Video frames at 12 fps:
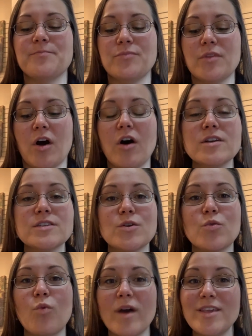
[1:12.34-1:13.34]
Also,
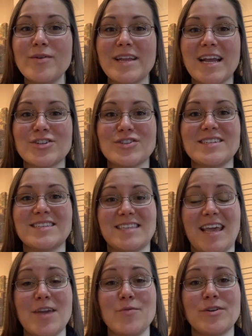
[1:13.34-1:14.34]
what you can actually
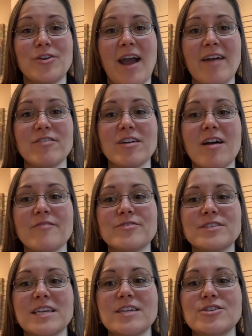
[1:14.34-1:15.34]
say when you're having
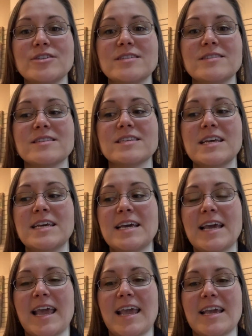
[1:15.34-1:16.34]
conversations,
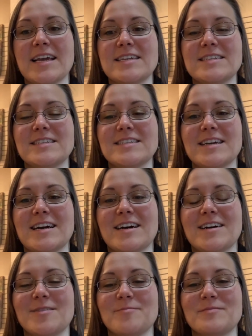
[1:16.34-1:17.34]
and
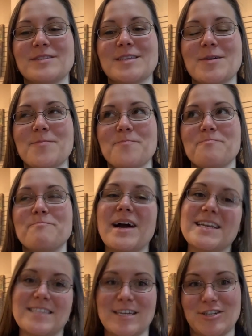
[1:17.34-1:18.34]
some
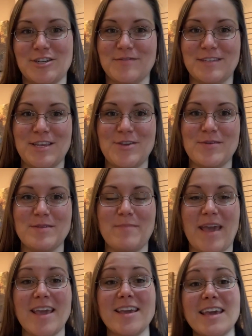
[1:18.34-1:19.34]
mindset shifts that you can
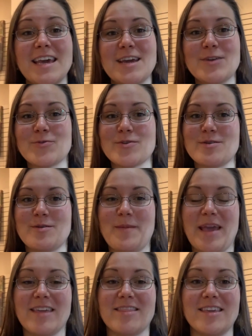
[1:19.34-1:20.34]
make in order to
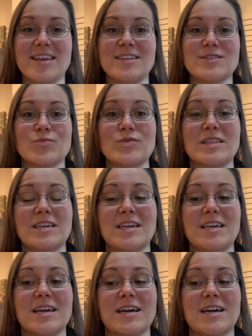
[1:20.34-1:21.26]
make these really